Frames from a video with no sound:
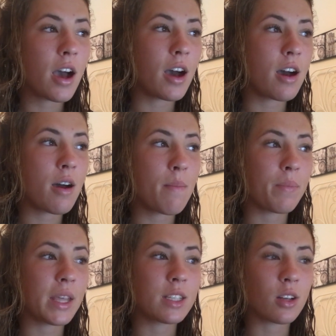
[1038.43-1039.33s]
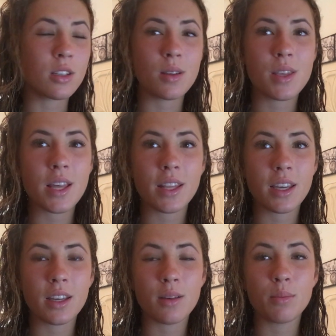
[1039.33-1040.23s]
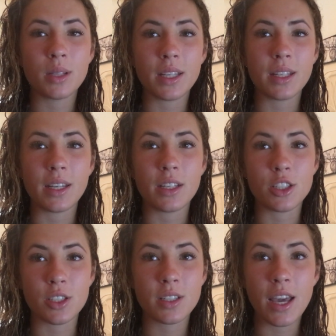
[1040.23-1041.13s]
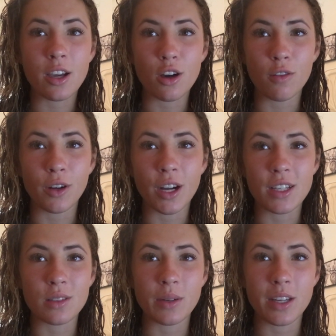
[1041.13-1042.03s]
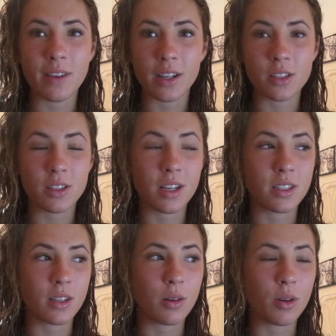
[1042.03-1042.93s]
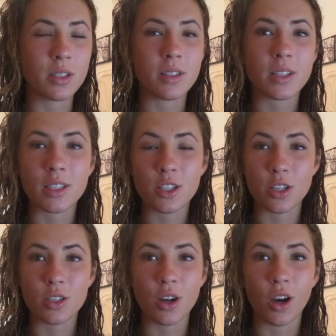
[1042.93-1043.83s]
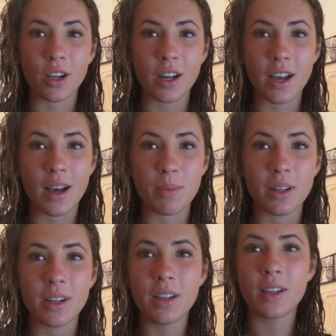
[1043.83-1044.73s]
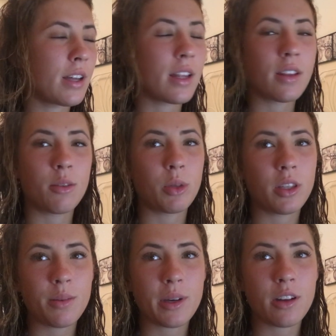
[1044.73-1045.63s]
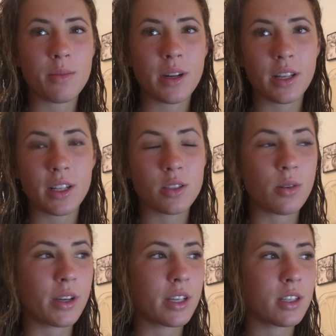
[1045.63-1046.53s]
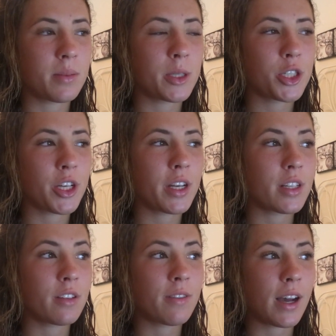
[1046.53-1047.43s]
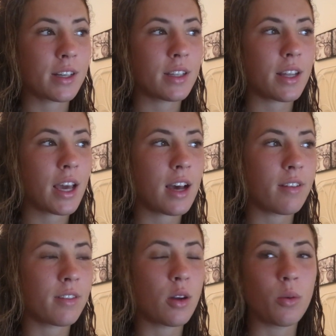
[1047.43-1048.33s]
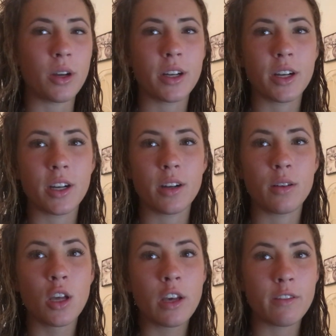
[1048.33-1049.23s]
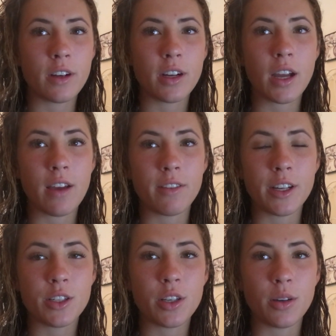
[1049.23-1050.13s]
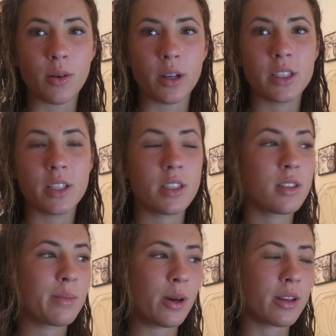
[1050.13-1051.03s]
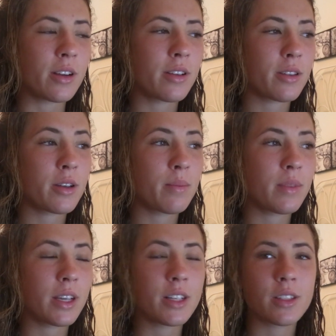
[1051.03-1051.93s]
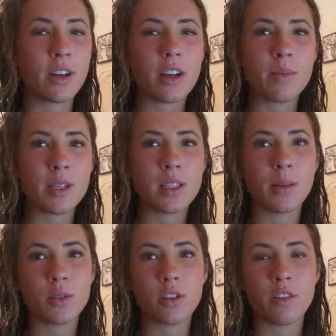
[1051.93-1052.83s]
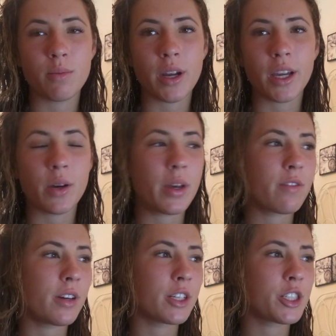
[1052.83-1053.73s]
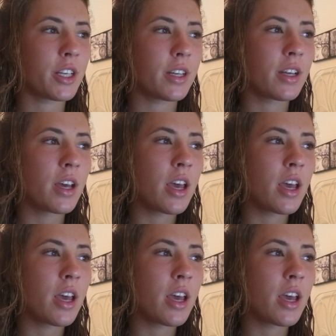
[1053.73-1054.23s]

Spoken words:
It's not something that they can completely just take over as a way of exercising their horses. That's just not going to happen. That with the amount of money that's going into the machine and the fact that they have a worker for every 2 horses to monitor them, there's got to be some sort of breakaway function.